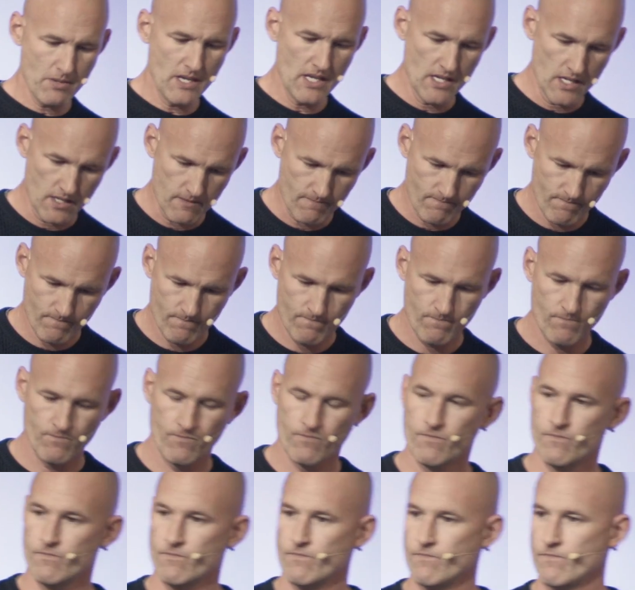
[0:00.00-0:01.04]
be.
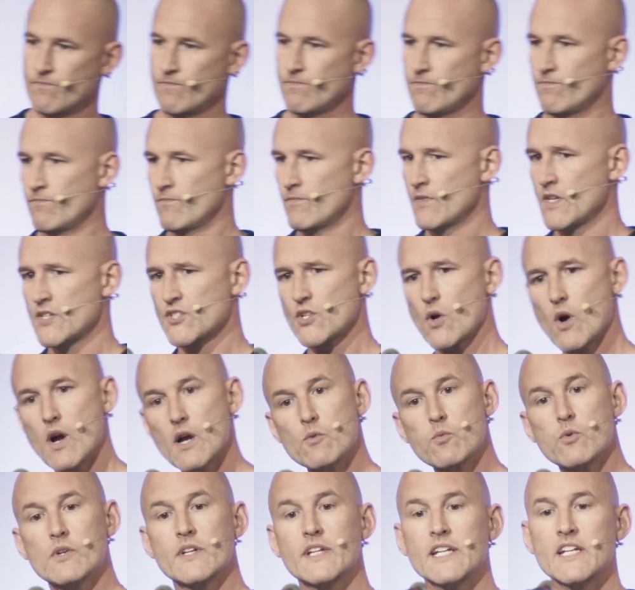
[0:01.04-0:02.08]
So I
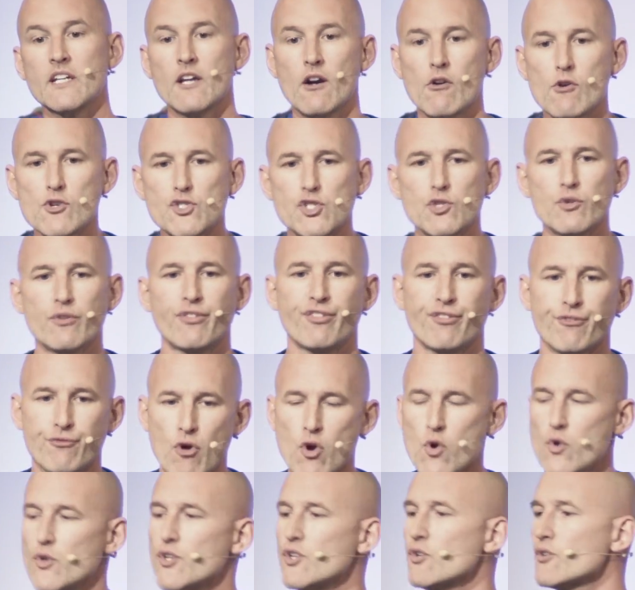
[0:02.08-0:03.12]
want to encourage you,
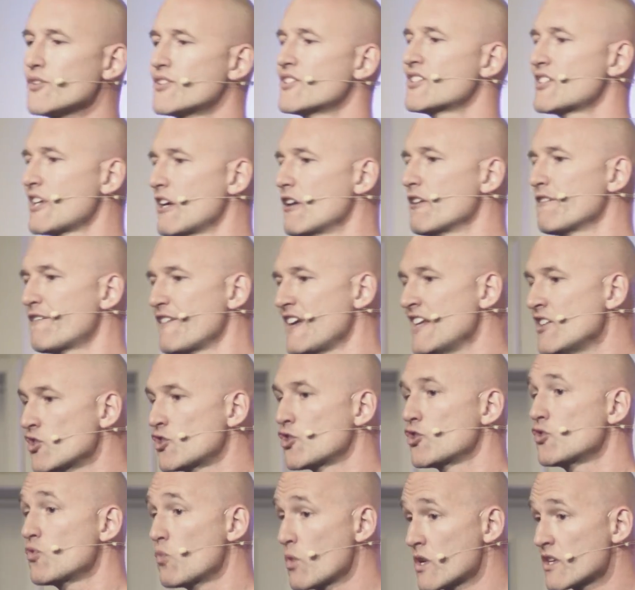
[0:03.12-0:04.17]
throw yourself
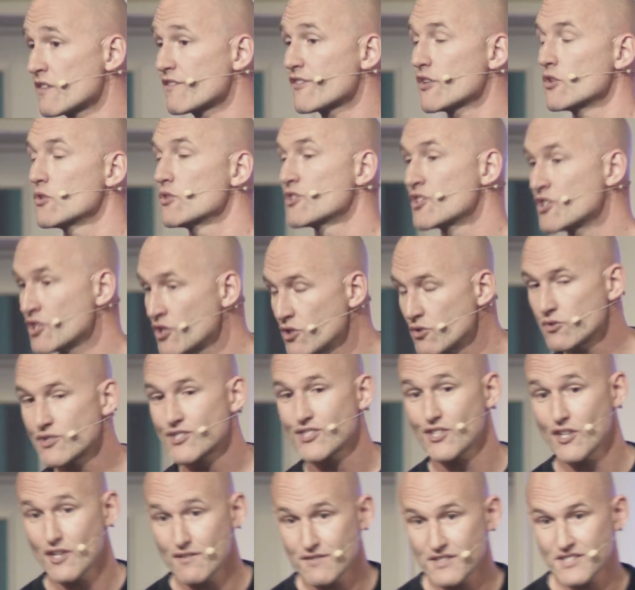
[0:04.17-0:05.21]
into one of those new
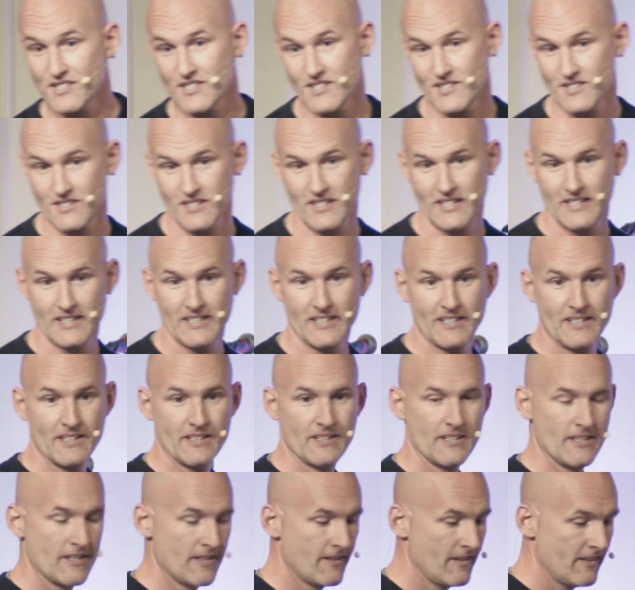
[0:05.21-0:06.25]
services.
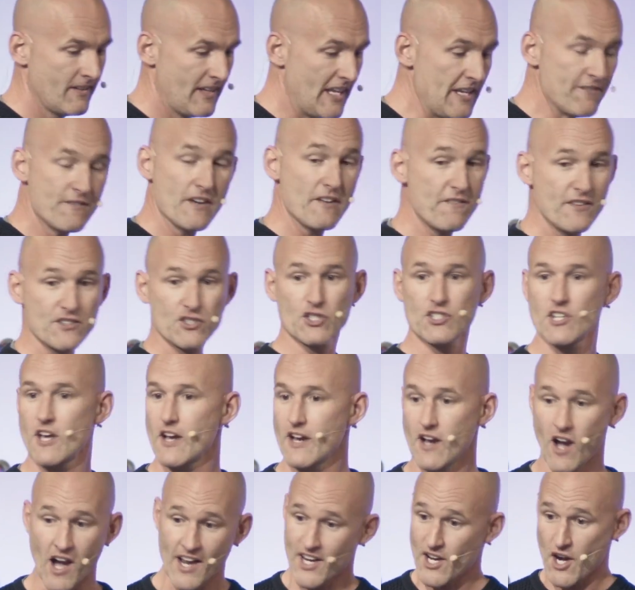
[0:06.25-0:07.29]
Even if it's just
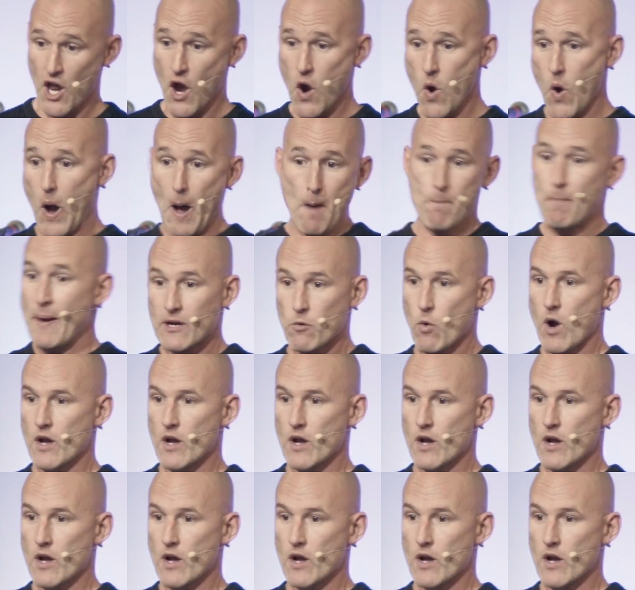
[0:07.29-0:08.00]
like, I don't know, I'll pick